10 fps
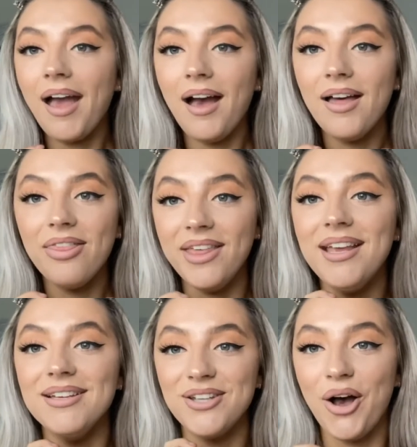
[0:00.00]

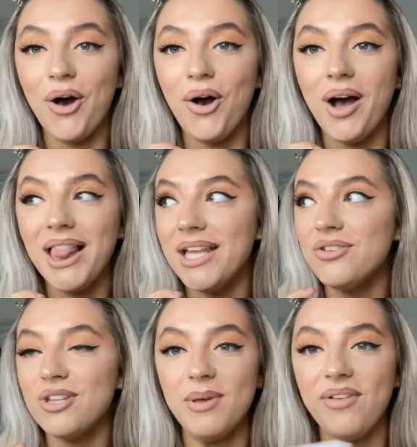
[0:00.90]
these are
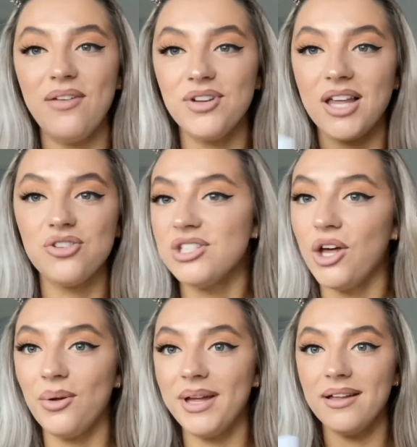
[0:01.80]
literally my favourite lashes in the
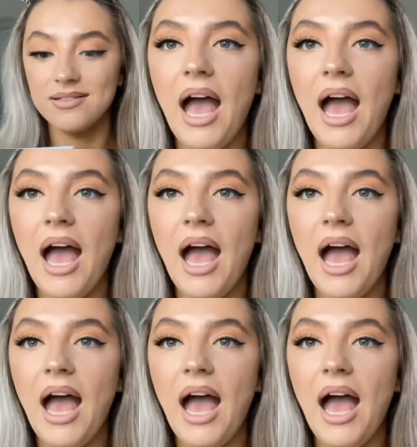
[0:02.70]
whole world.